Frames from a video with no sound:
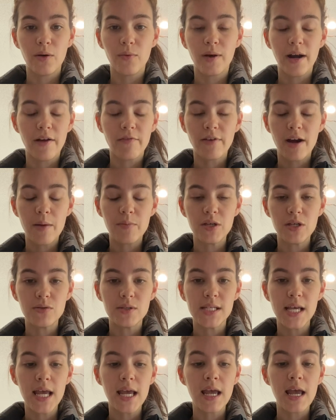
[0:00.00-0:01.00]
whatever I'm
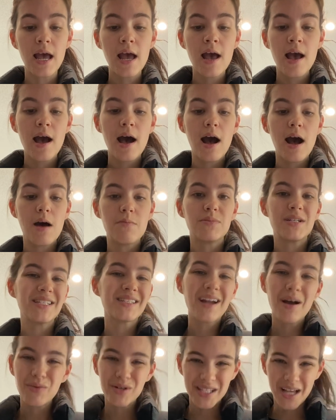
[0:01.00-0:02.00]
using,
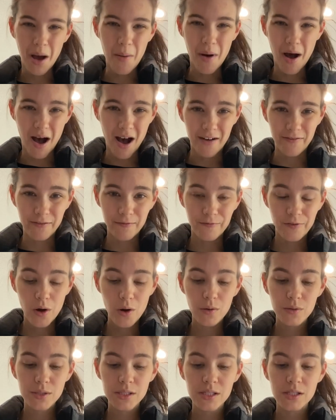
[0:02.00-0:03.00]
doesn't always come off of
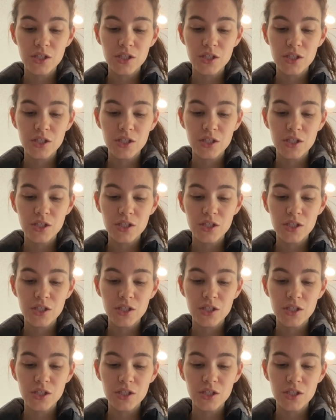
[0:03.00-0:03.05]
those.